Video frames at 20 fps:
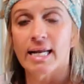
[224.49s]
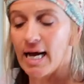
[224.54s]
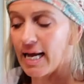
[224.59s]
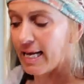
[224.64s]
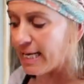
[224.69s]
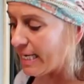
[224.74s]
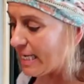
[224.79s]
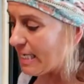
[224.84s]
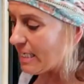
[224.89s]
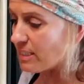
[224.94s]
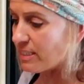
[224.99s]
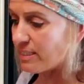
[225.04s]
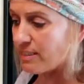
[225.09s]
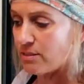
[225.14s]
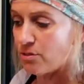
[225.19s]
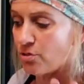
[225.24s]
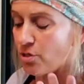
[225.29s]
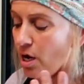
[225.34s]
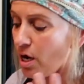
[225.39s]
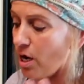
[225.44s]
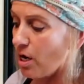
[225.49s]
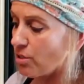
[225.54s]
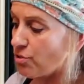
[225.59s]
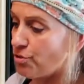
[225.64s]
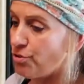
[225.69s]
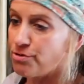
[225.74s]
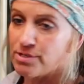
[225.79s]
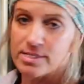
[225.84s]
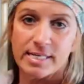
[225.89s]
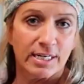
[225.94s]
I eat
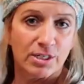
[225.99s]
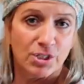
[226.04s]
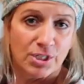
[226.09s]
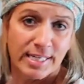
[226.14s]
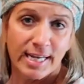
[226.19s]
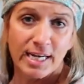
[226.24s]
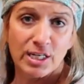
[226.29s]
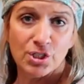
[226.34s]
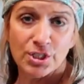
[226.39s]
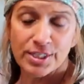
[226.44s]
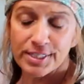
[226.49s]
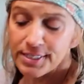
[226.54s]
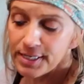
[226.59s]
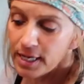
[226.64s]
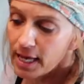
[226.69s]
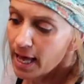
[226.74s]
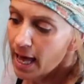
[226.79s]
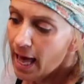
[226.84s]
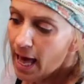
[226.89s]
to satiation,